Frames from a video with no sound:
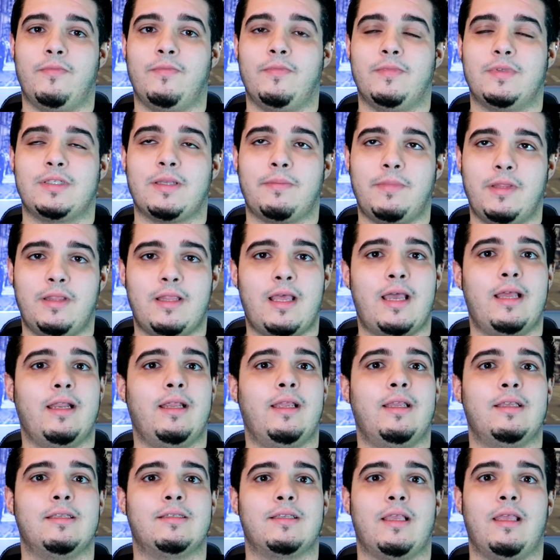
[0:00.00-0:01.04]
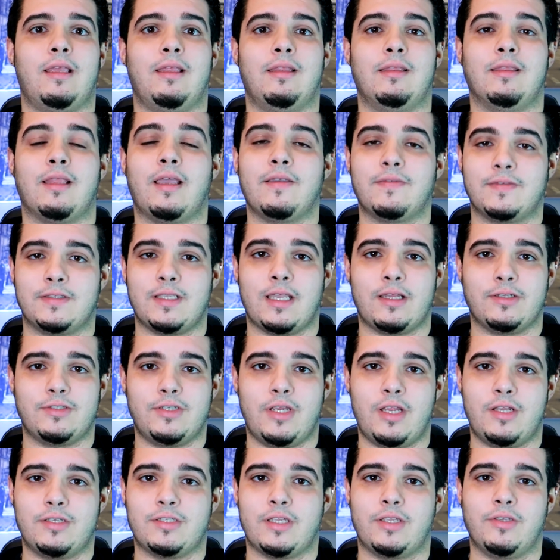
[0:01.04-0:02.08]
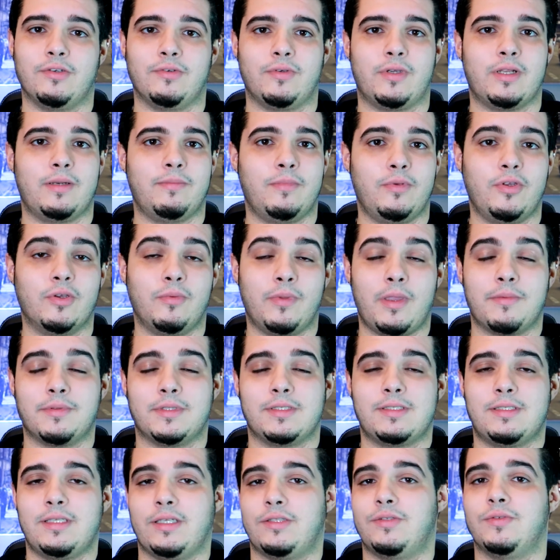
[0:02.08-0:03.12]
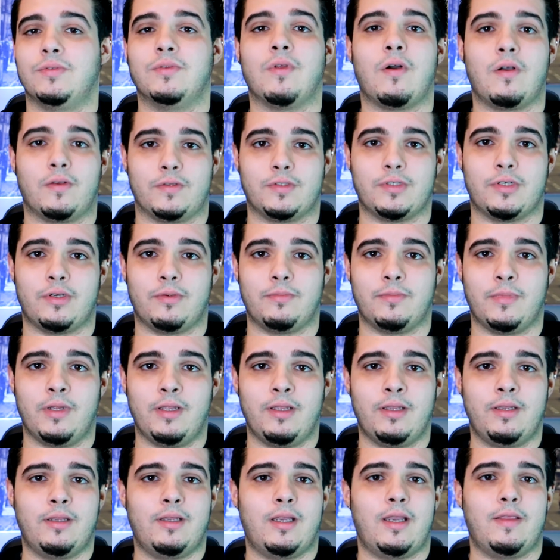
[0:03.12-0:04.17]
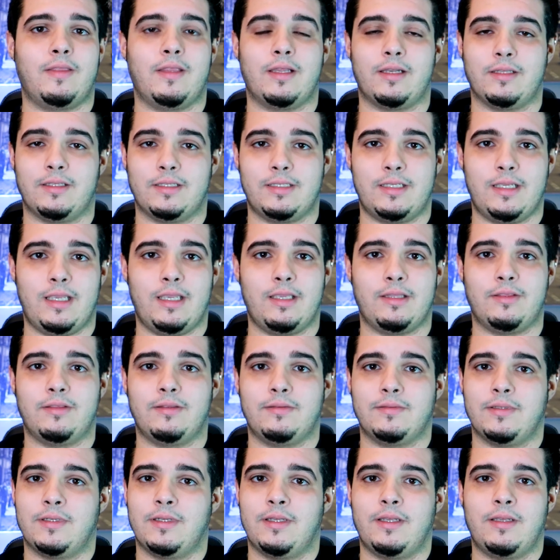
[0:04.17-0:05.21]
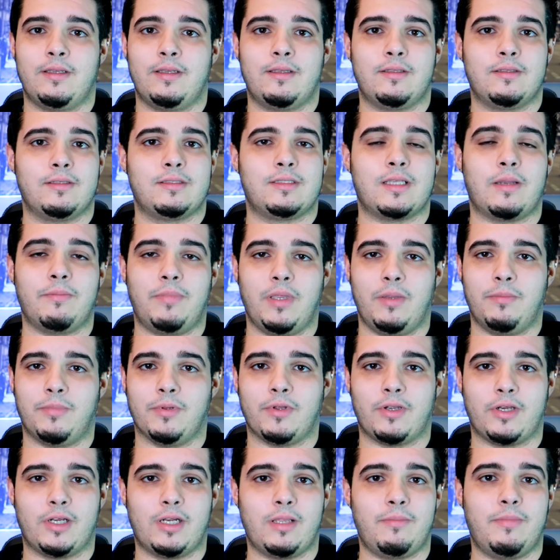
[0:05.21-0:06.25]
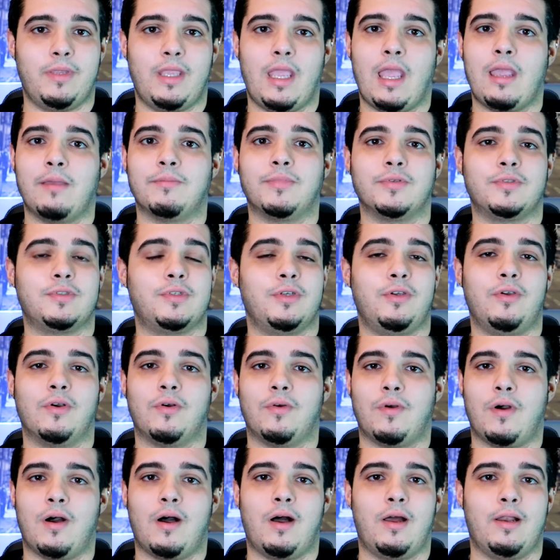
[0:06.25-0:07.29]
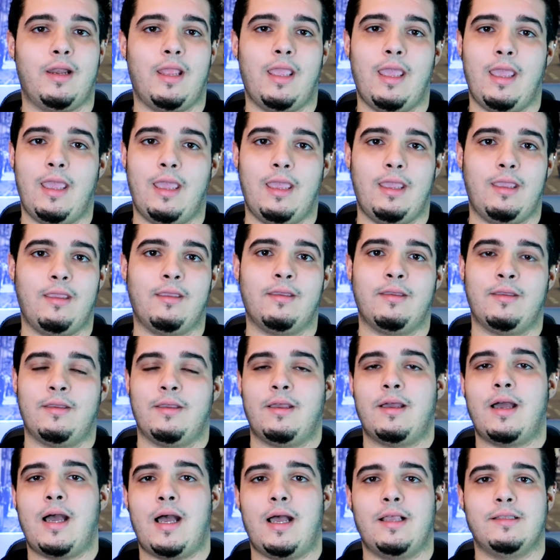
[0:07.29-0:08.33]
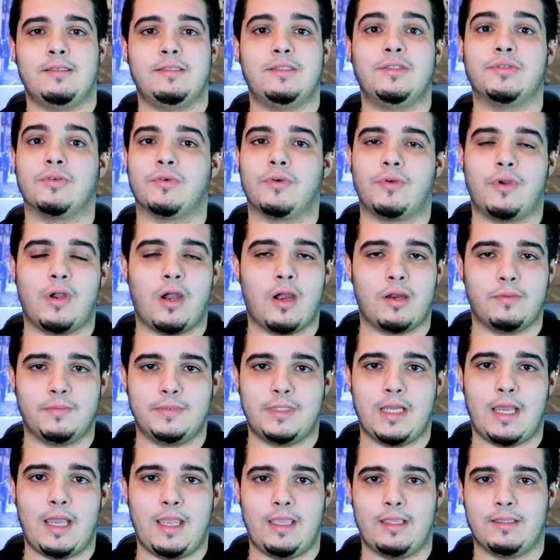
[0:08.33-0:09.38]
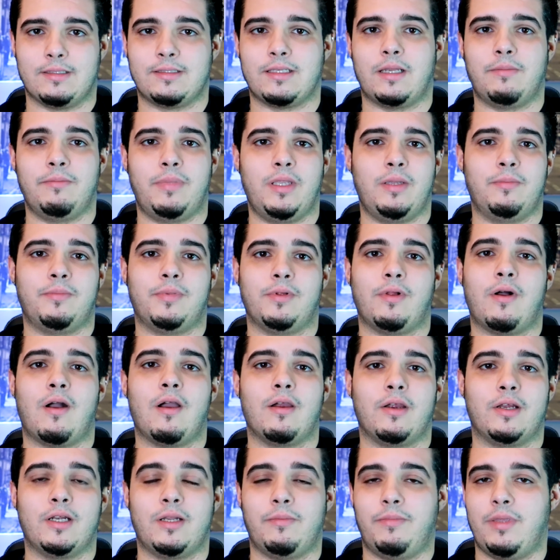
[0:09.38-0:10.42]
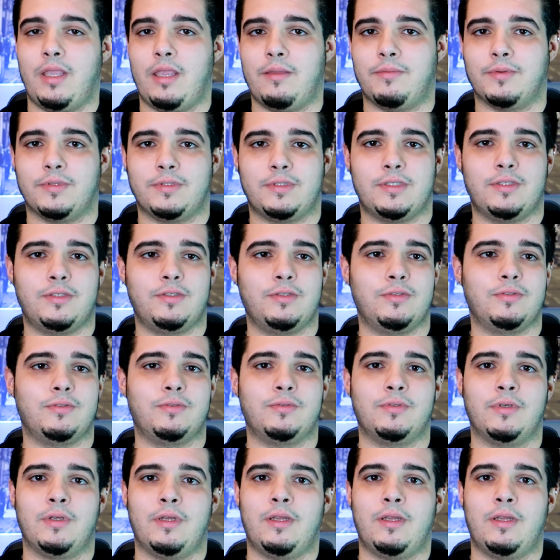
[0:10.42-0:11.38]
something that is a lifestyle change that you'll be able to stick to long term. At the end of the day, some people are going to be able to go on a zero carb diet. Some people are going to be able to do